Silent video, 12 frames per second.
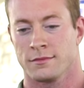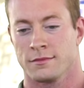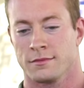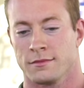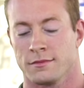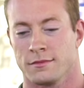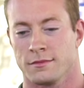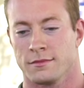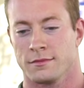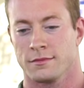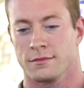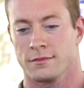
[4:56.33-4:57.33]

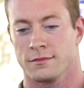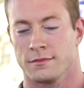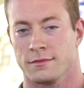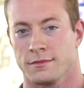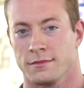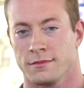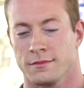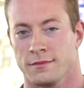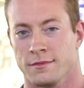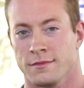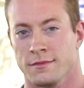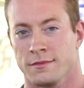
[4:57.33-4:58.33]

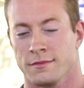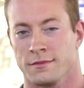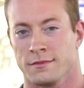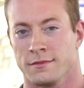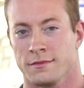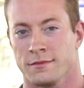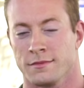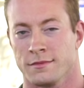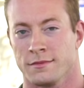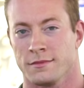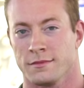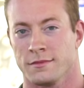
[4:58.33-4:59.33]

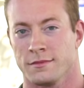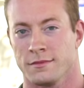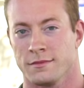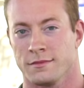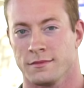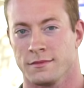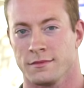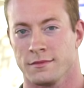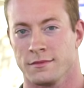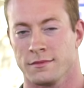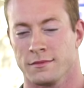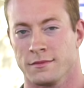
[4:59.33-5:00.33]

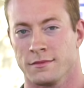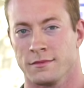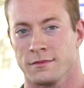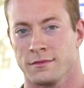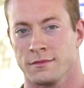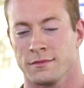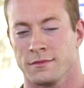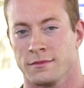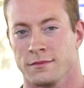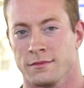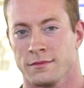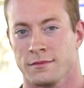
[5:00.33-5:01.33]

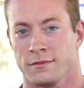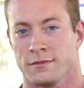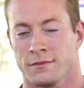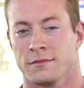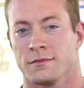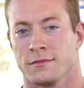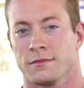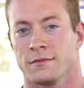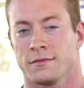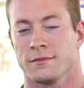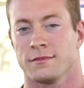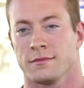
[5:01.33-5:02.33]

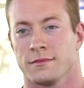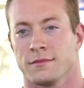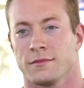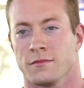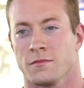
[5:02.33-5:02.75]
(silent)